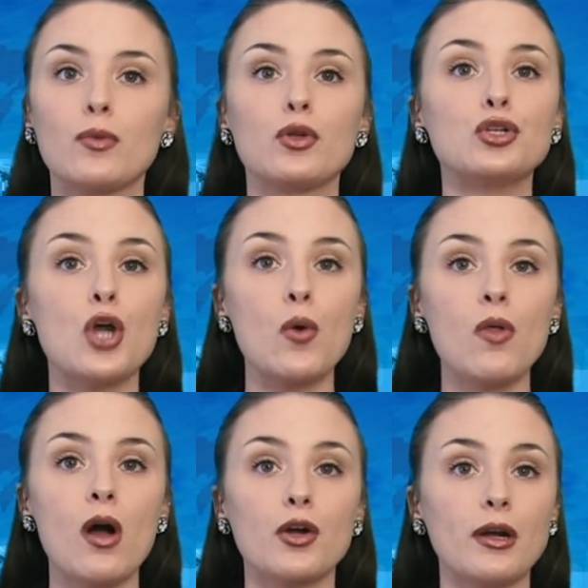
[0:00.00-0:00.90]
will no
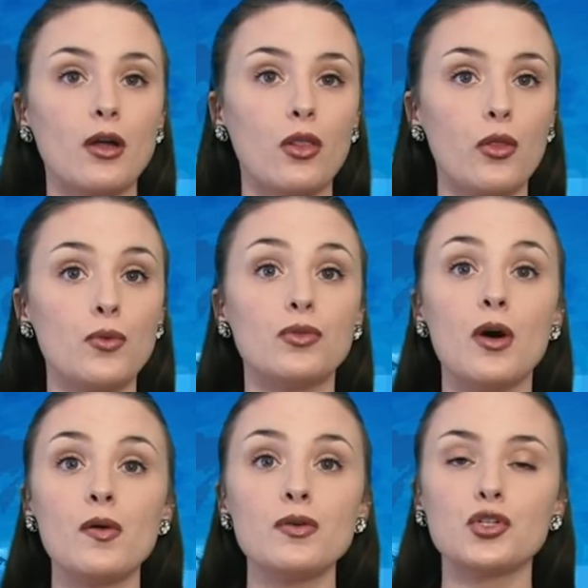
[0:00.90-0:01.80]
longer include
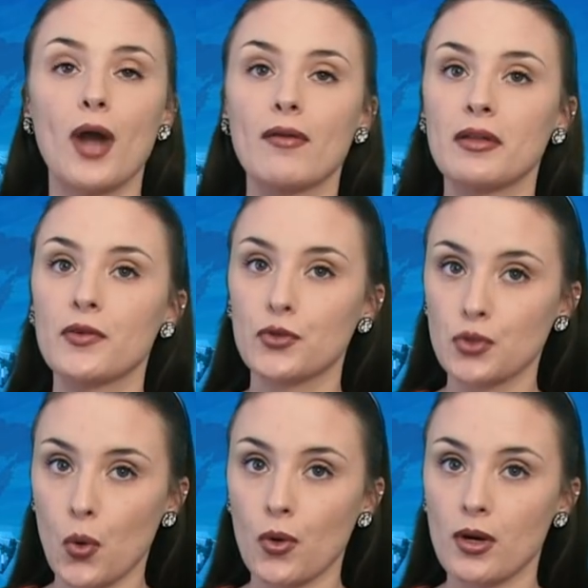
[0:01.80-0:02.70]
those traveling for
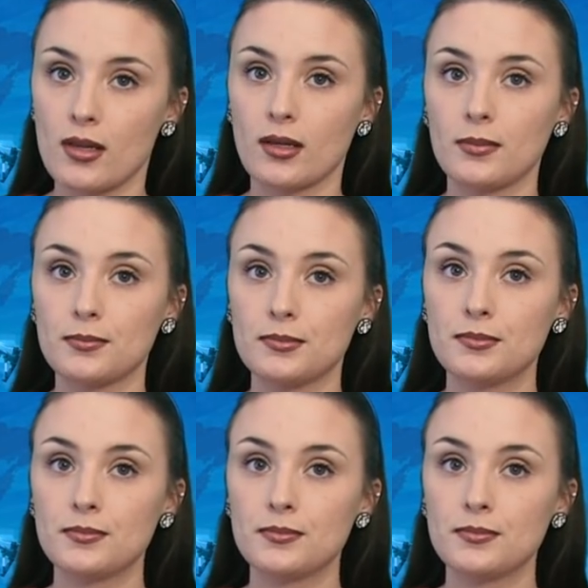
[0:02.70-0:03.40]
tourism.